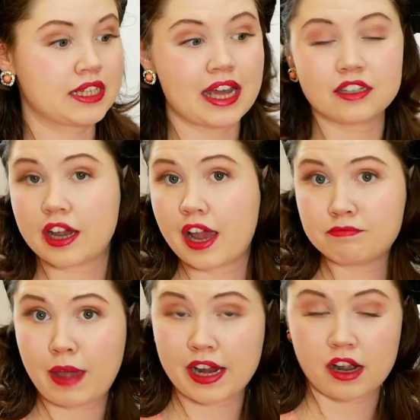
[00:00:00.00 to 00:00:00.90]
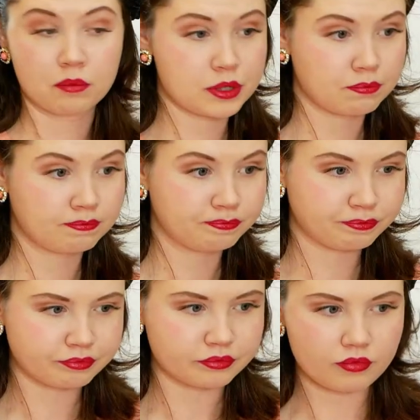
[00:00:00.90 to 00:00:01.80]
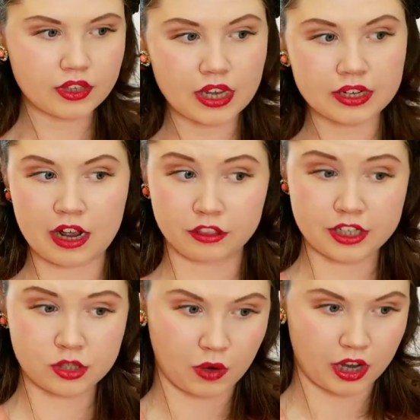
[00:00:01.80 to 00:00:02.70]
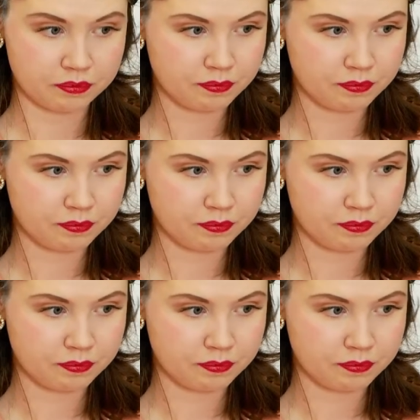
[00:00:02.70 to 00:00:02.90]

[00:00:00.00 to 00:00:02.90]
and I have backups. Now this one